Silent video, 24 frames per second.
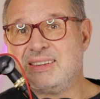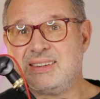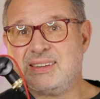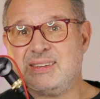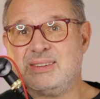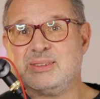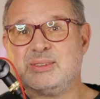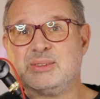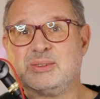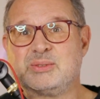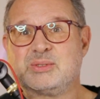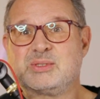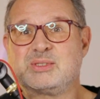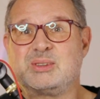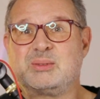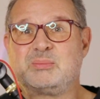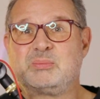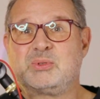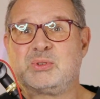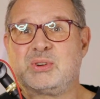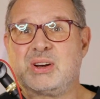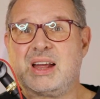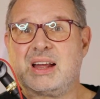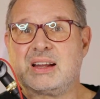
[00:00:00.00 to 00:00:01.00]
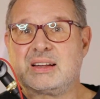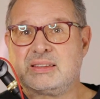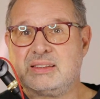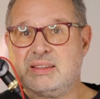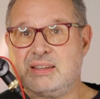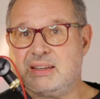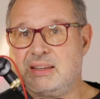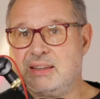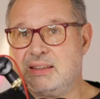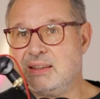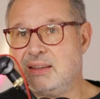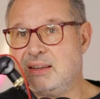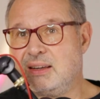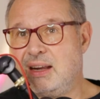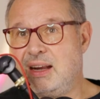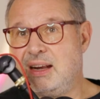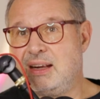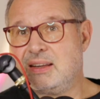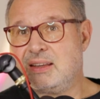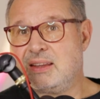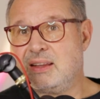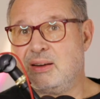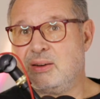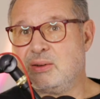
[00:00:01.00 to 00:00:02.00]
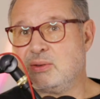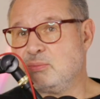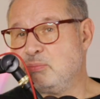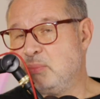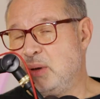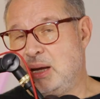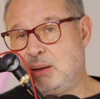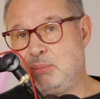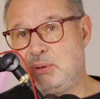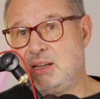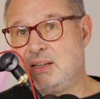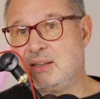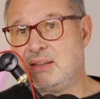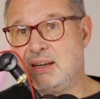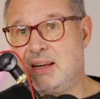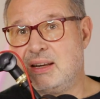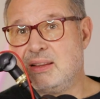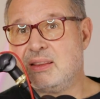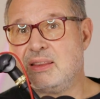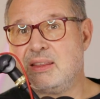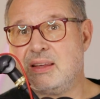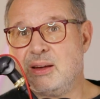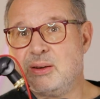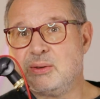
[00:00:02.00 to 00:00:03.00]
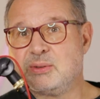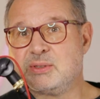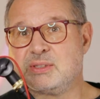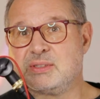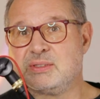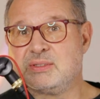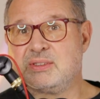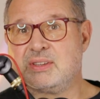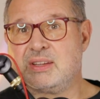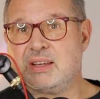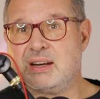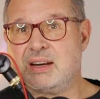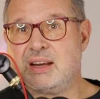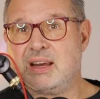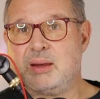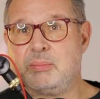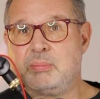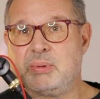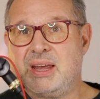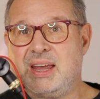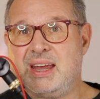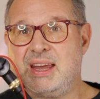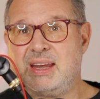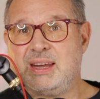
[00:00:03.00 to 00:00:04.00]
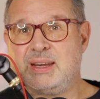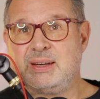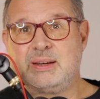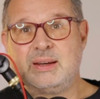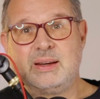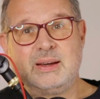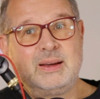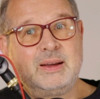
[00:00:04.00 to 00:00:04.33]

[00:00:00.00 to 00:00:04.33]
You know, subtract the the eight thousand, maybe ten thousand that I paid,